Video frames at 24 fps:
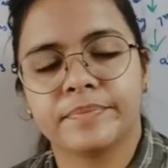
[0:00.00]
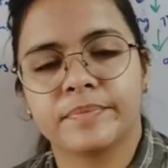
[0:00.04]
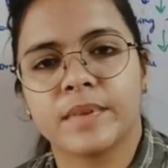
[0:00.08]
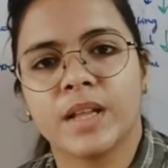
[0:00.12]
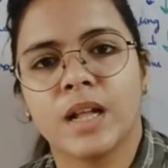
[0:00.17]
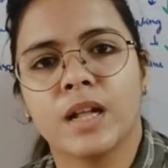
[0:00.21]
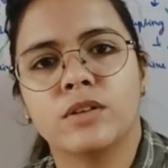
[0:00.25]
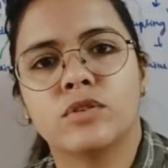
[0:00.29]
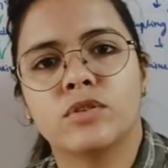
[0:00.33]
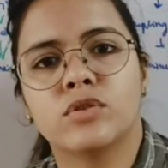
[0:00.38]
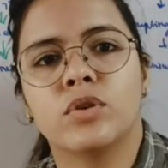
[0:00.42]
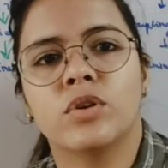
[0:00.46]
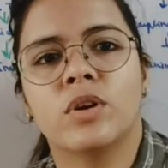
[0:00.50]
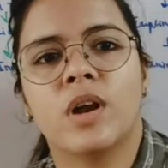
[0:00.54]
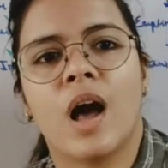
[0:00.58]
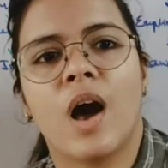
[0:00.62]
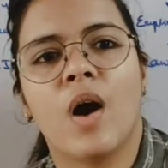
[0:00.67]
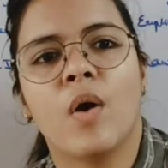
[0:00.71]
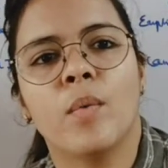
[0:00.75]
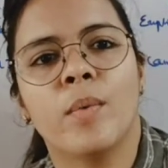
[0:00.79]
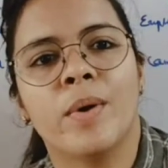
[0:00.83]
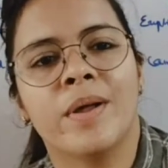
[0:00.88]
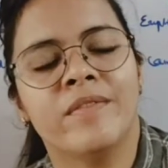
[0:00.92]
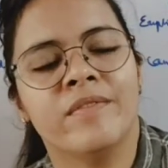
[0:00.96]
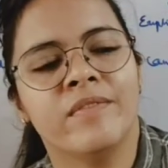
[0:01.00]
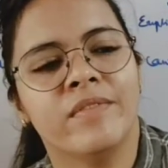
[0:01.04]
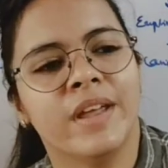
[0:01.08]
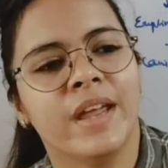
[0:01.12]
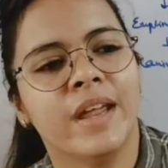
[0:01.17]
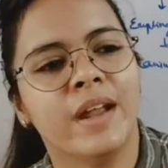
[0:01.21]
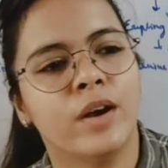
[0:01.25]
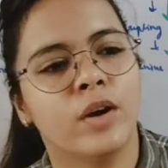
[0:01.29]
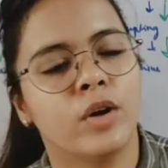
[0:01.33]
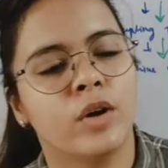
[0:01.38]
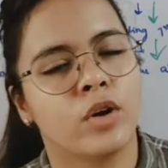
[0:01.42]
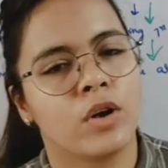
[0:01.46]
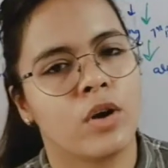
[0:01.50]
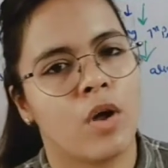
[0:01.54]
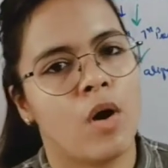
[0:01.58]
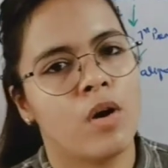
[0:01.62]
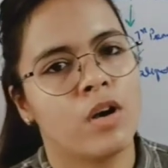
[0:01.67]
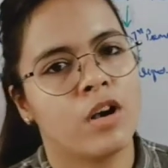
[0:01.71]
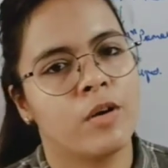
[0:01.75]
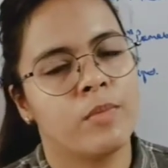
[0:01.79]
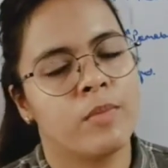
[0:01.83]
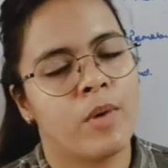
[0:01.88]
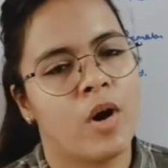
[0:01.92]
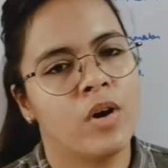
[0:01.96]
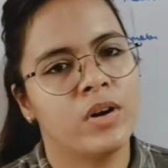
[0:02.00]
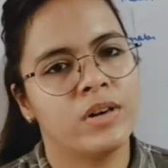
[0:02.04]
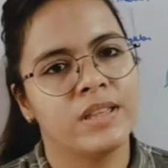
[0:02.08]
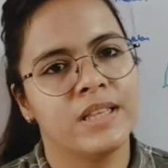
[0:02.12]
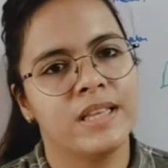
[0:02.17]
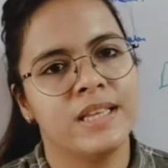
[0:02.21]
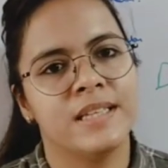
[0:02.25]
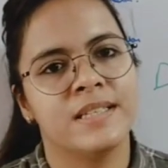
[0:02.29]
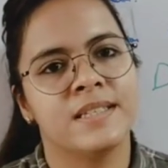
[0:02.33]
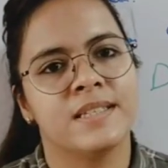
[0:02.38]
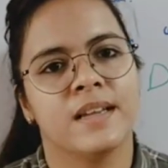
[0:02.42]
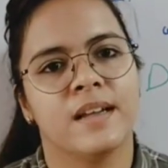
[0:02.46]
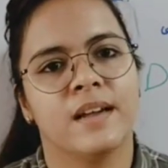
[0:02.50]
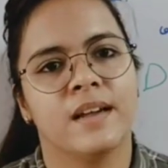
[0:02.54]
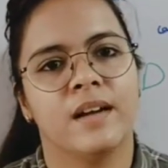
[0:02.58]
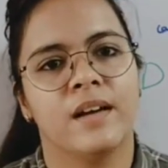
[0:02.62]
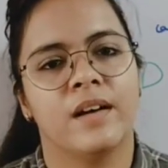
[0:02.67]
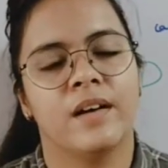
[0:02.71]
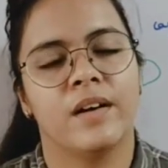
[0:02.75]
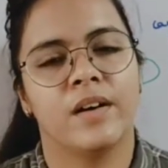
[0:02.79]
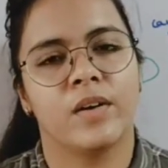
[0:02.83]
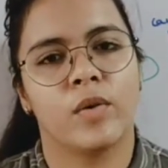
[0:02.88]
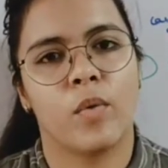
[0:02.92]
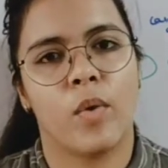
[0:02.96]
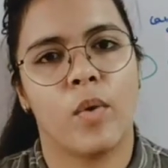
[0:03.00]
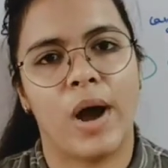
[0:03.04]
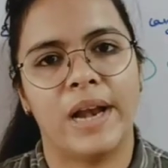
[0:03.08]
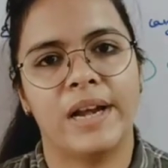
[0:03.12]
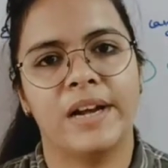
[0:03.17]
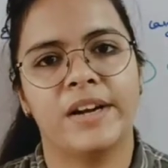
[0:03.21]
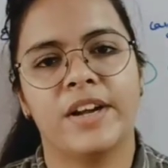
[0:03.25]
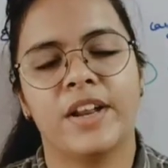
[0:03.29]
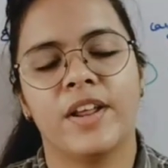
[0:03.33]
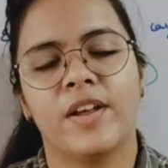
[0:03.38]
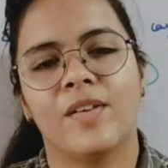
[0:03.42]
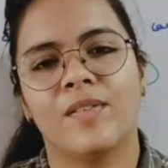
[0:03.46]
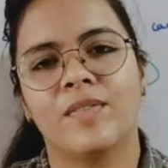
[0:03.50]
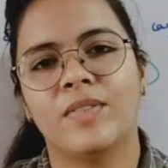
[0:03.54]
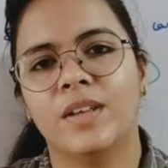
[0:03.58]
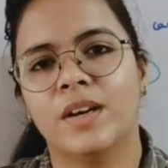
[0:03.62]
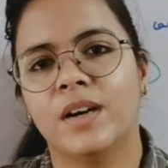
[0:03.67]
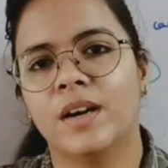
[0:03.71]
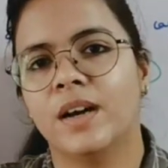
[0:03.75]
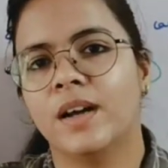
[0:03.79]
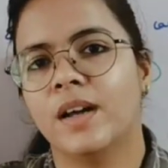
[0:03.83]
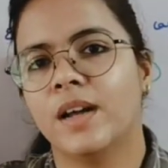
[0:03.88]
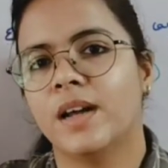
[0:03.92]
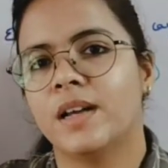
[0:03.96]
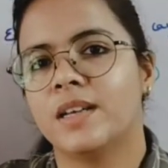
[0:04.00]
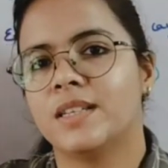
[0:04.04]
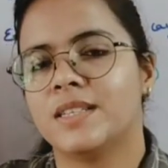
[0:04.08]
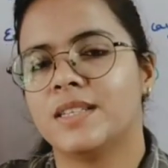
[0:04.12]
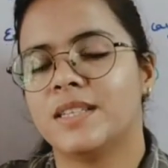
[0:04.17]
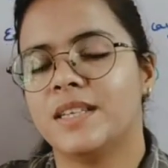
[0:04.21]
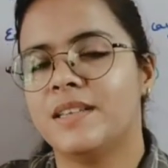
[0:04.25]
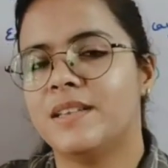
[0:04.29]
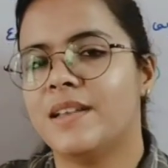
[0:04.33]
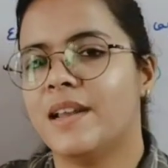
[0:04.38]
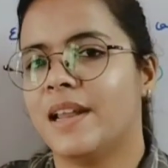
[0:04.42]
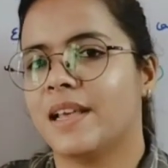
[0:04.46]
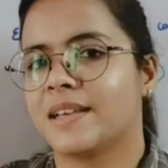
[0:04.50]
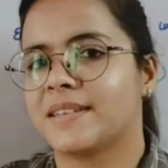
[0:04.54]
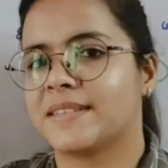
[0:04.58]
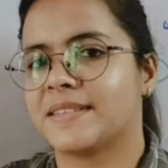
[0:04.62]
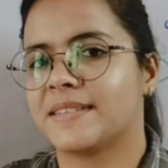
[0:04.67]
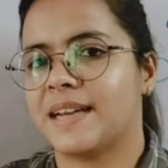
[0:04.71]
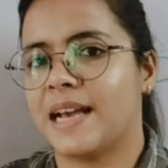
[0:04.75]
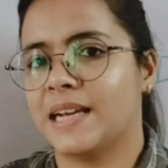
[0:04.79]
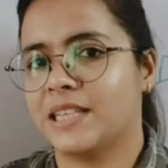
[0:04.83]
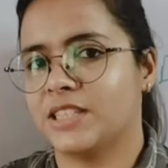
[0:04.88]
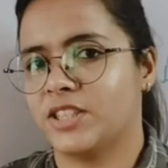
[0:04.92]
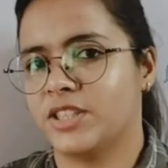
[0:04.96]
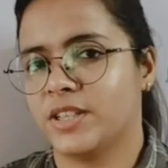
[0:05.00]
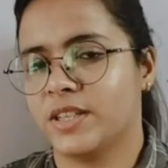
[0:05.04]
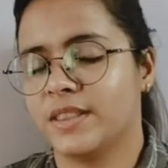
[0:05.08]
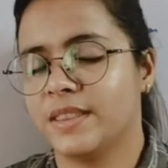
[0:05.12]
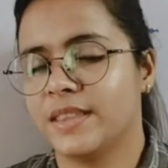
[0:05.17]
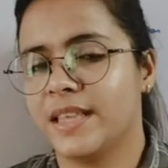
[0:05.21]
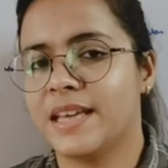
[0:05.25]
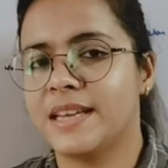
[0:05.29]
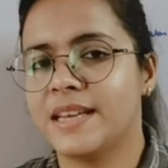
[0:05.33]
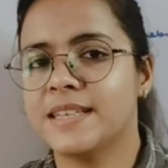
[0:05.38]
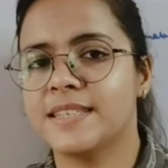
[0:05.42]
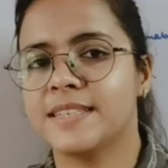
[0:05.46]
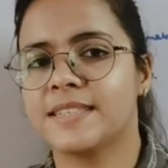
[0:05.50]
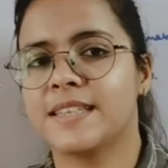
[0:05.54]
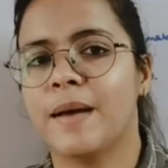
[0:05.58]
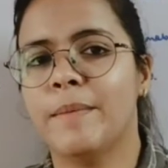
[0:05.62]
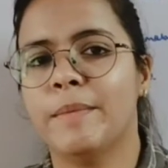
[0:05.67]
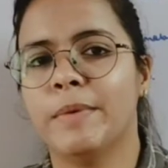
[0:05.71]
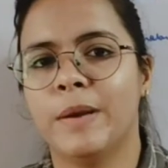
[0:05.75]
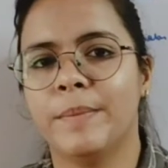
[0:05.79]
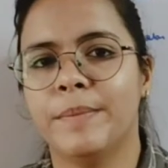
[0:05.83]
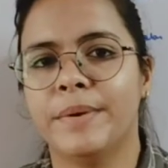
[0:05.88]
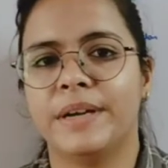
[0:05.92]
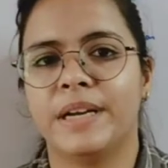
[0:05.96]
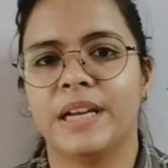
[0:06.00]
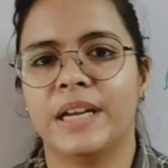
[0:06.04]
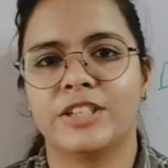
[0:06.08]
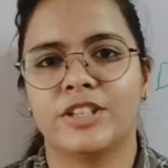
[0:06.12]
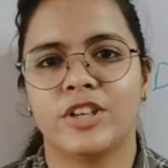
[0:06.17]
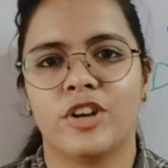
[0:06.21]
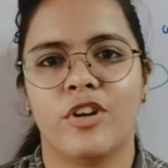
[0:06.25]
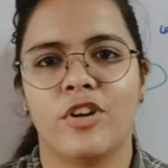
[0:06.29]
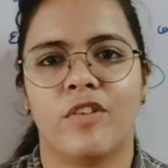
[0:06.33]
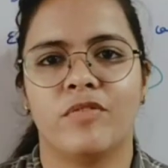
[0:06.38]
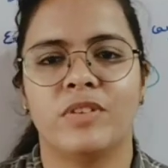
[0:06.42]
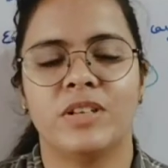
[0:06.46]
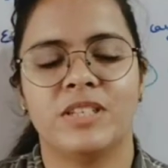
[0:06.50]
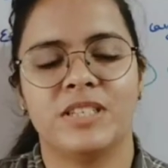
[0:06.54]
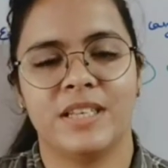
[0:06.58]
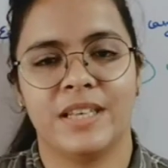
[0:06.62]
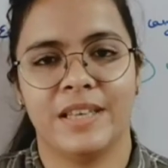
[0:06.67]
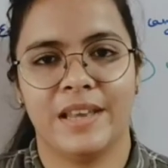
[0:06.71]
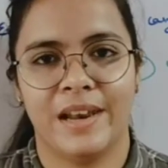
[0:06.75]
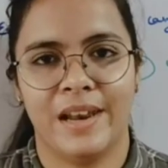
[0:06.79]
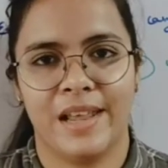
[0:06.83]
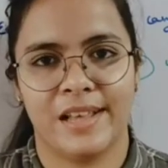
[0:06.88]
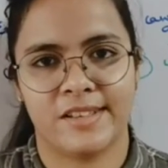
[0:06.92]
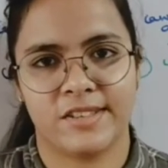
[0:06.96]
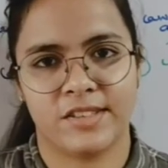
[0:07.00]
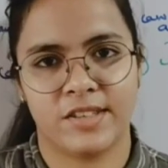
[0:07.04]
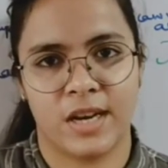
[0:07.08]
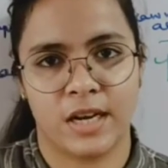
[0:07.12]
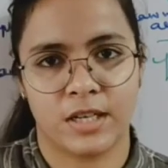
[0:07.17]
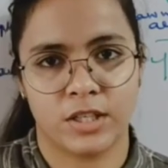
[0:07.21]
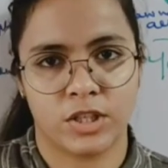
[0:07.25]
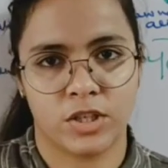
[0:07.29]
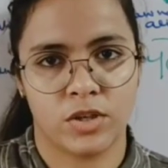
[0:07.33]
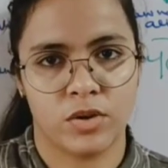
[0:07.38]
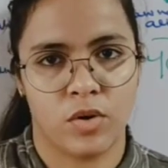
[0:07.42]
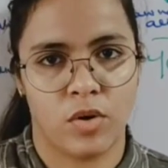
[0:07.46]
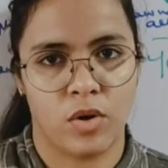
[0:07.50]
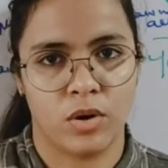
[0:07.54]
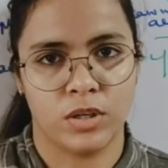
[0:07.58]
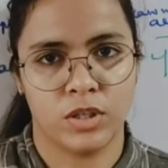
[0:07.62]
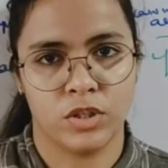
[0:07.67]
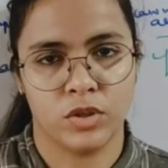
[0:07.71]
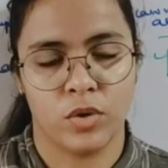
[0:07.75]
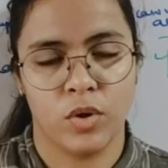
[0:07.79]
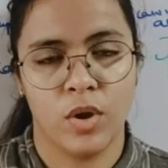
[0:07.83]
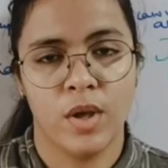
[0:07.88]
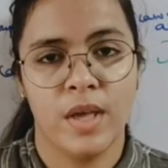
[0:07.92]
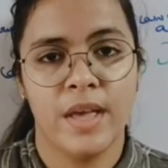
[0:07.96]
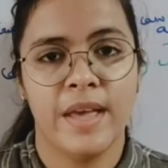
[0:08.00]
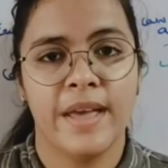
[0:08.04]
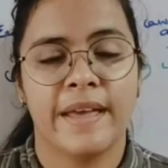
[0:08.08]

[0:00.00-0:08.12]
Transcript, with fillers: So now when we talk about these quality of the serial extraction, there is some limitation of the serial extraction also.